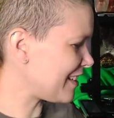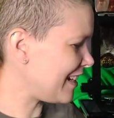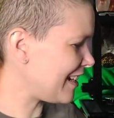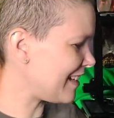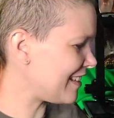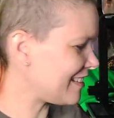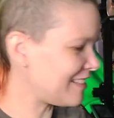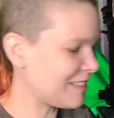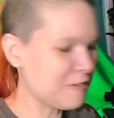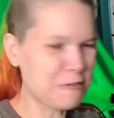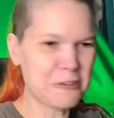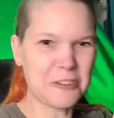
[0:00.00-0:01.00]
it is
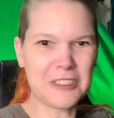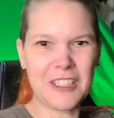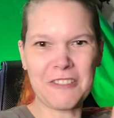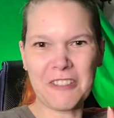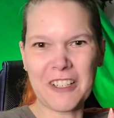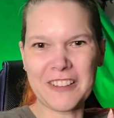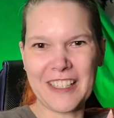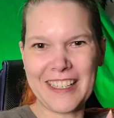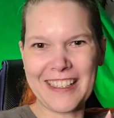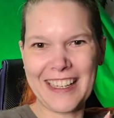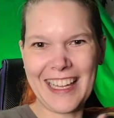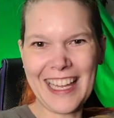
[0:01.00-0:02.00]
cruelty
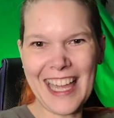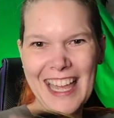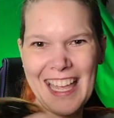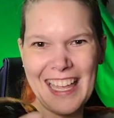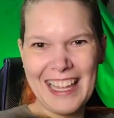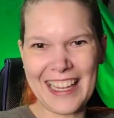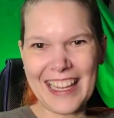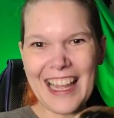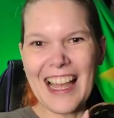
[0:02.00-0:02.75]
friendly. Hey!